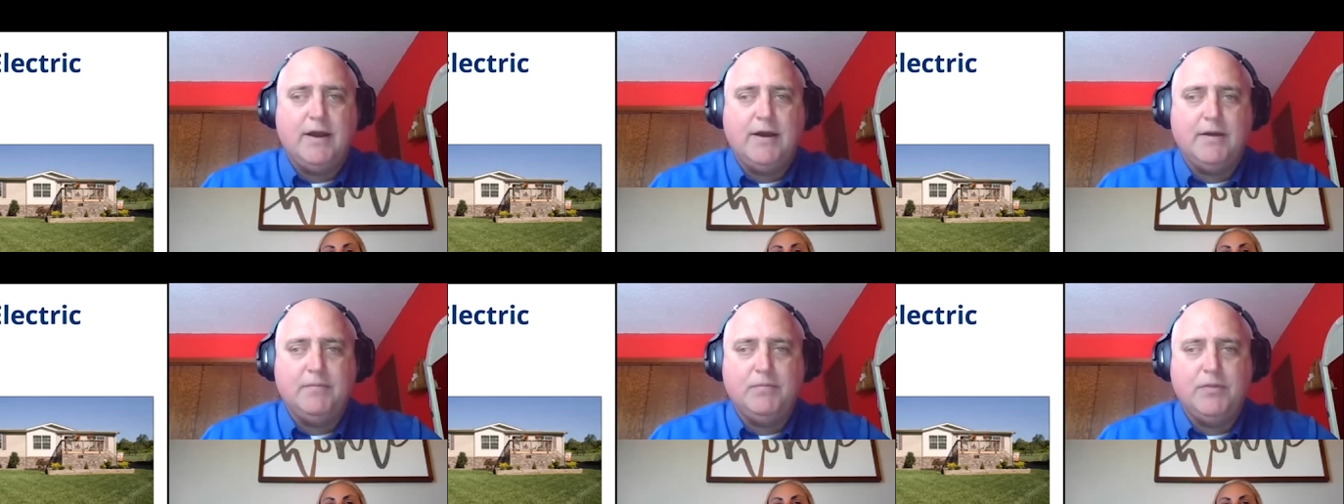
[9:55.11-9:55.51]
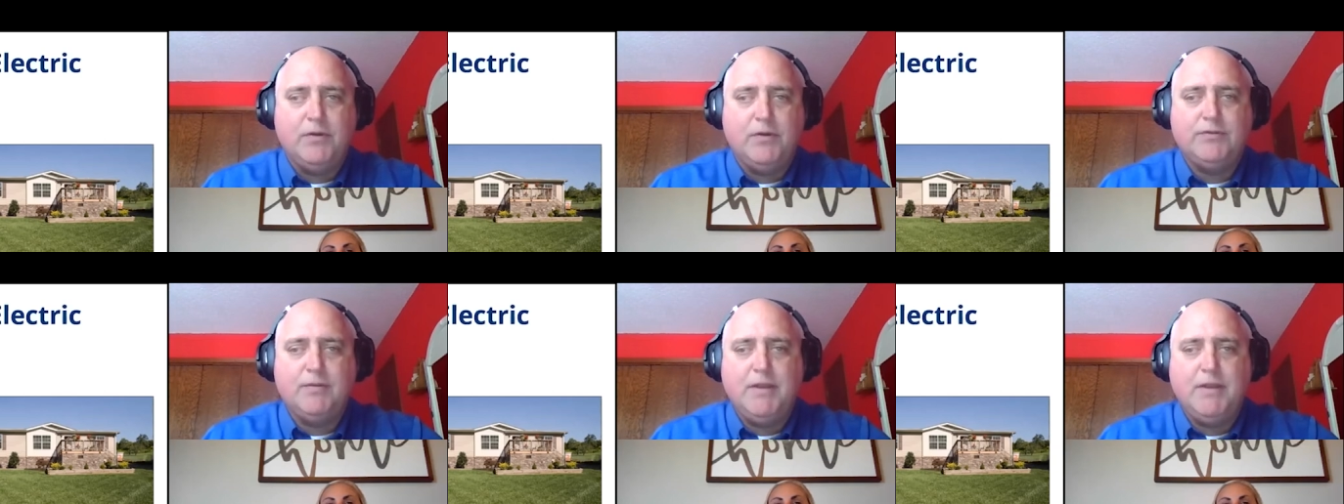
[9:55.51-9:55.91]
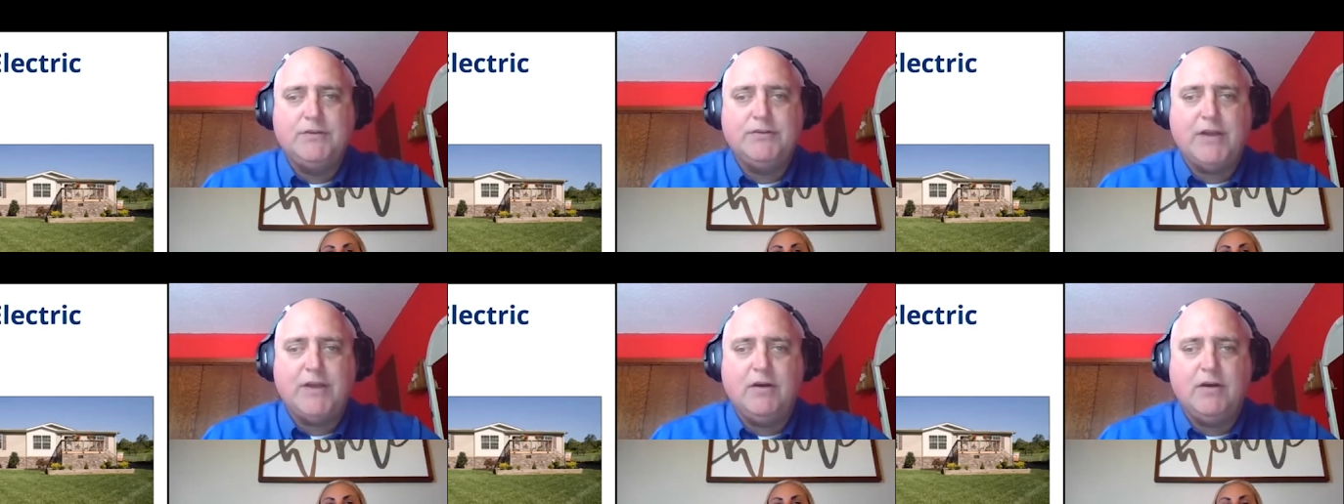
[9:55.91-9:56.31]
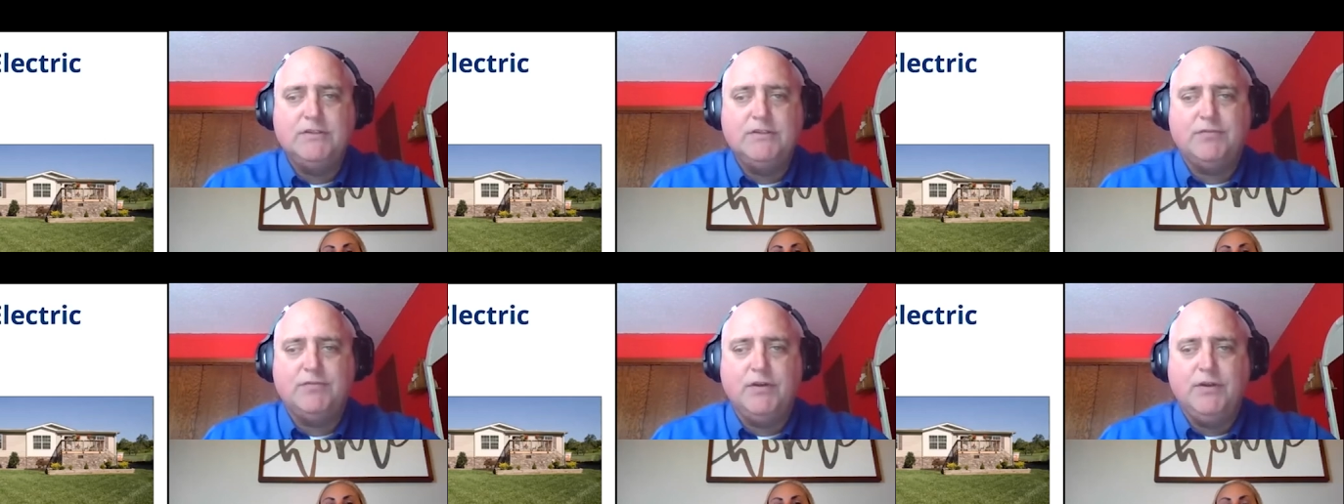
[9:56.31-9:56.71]
those can be a challenge
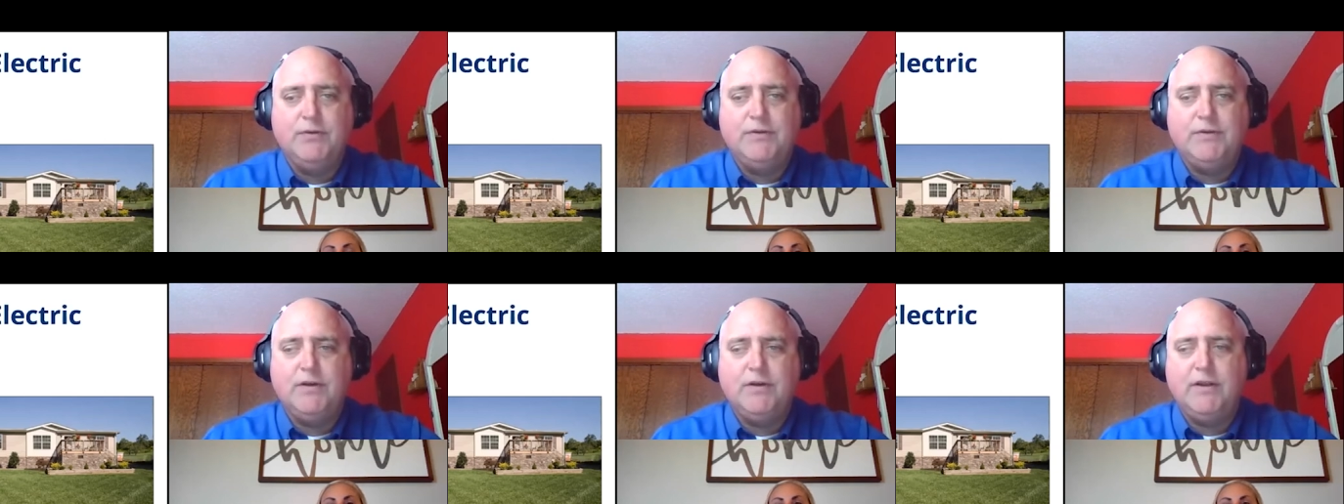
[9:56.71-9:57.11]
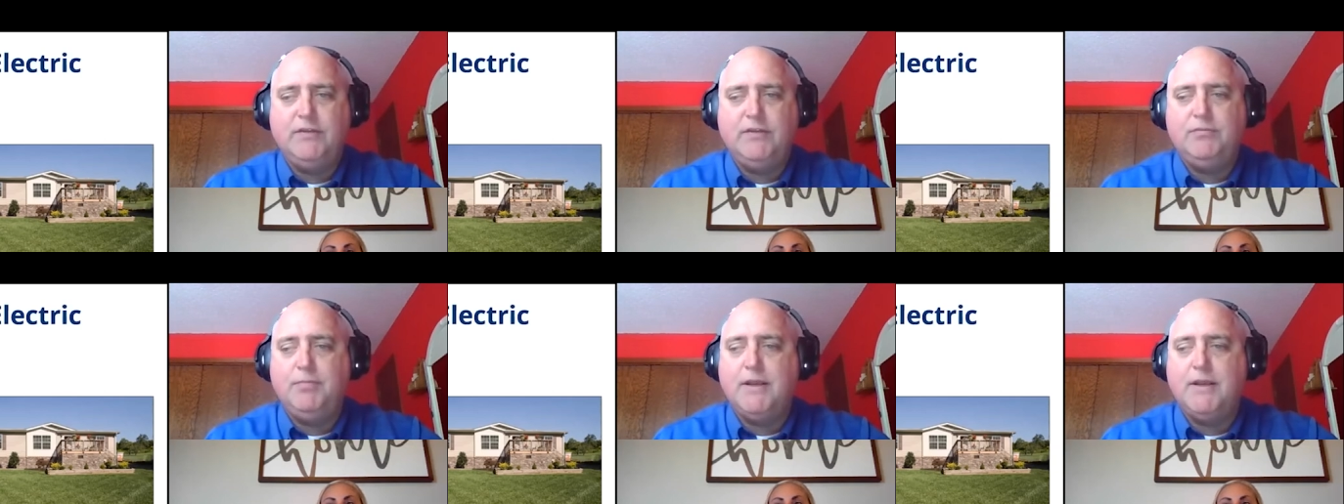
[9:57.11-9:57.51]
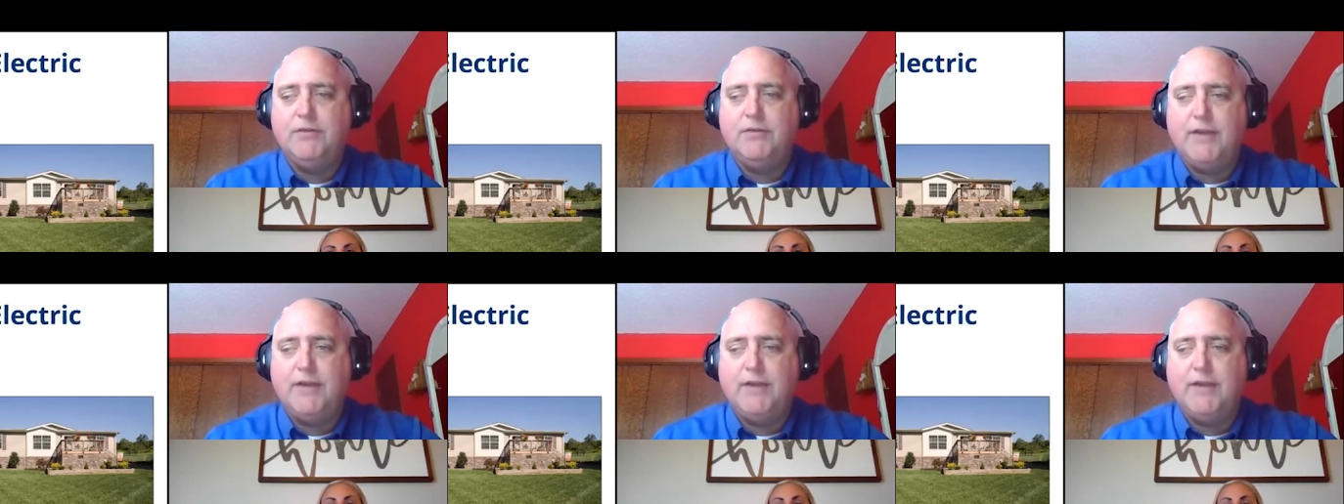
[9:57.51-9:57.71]
for utilities because you